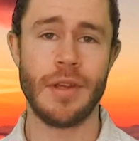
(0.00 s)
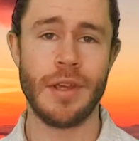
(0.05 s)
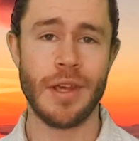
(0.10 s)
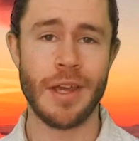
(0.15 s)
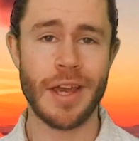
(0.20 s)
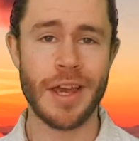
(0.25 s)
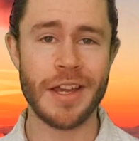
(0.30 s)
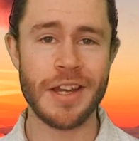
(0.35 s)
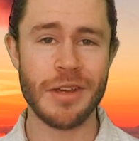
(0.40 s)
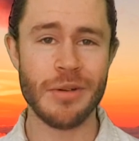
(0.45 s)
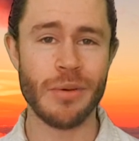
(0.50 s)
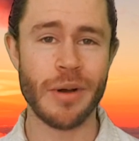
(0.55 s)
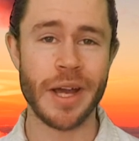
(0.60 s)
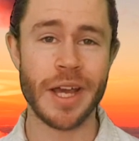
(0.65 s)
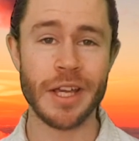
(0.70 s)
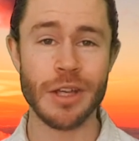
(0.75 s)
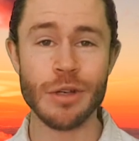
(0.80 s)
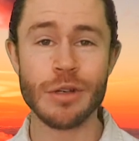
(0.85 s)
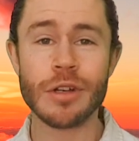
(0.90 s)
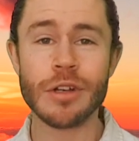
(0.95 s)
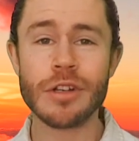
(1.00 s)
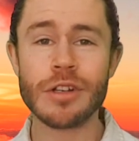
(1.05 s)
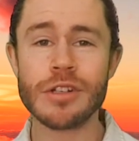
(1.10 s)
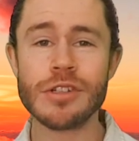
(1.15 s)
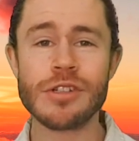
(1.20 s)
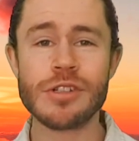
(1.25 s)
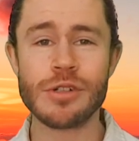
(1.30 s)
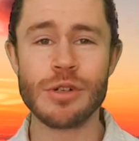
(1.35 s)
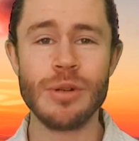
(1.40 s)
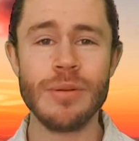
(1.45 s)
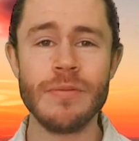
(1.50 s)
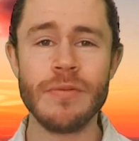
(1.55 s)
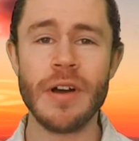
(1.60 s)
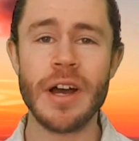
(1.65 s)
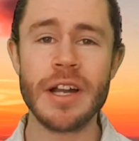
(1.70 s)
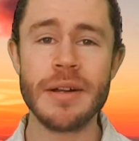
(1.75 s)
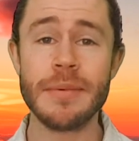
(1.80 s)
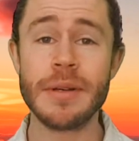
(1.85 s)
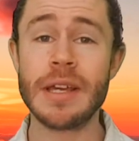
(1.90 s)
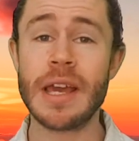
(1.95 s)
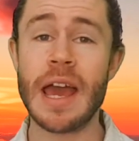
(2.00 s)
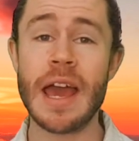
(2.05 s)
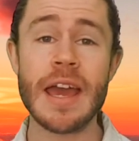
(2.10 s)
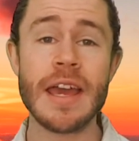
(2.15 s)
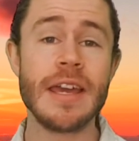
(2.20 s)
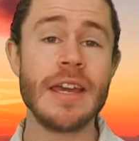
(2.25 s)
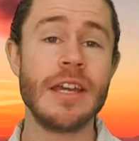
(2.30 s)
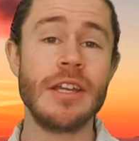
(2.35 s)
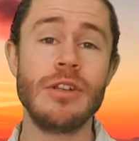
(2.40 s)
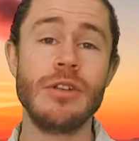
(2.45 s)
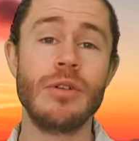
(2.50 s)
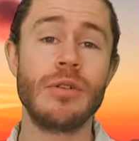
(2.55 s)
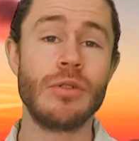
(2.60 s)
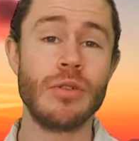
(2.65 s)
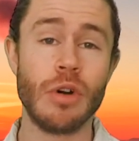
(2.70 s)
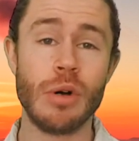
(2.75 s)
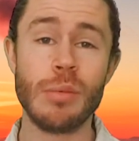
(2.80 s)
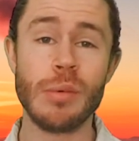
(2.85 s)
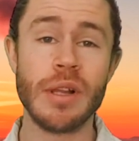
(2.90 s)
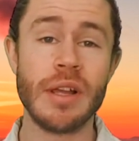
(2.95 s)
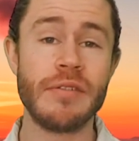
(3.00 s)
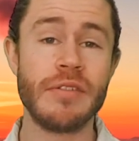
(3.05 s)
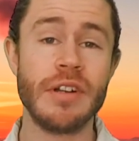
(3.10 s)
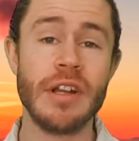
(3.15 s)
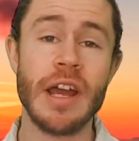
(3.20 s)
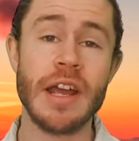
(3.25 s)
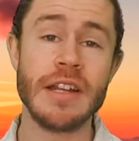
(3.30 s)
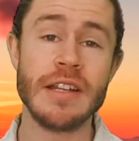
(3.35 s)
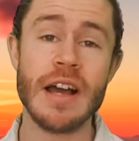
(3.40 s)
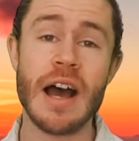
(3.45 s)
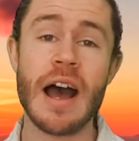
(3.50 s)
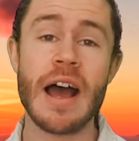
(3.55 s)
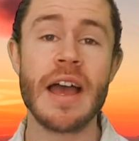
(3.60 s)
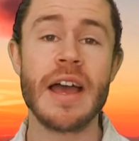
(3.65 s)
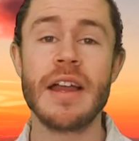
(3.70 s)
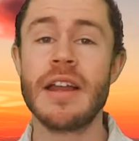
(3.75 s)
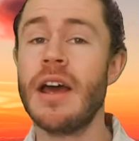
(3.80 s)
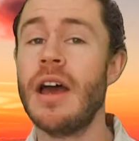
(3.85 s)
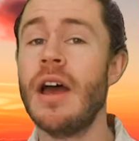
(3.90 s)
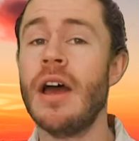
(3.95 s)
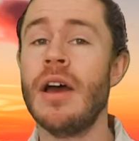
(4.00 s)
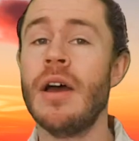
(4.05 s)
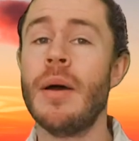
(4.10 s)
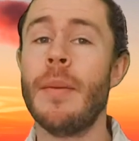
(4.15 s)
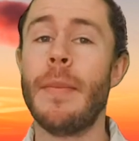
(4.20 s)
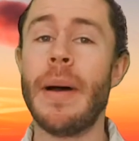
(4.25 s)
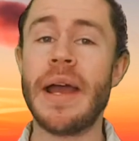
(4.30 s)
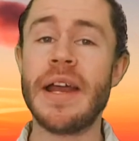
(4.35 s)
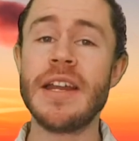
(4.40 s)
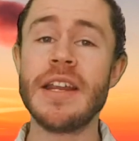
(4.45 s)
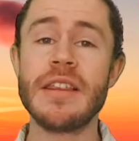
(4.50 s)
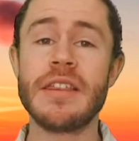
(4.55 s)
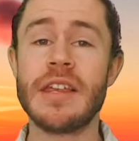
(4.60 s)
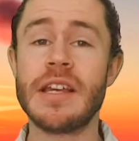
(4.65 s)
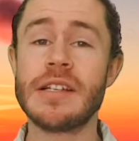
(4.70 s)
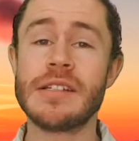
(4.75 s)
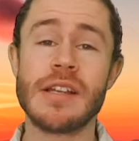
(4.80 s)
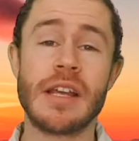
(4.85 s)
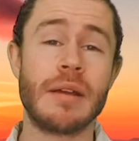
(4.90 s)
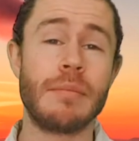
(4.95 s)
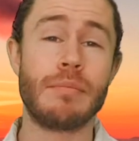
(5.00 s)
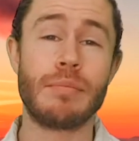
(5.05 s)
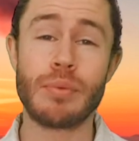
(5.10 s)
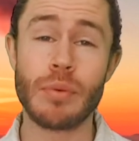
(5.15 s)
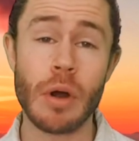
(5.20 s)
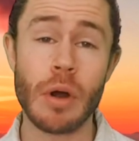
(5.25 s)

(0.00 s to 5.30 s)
Anyway, you can consume vitamin K in your normal everyday diet by eating things like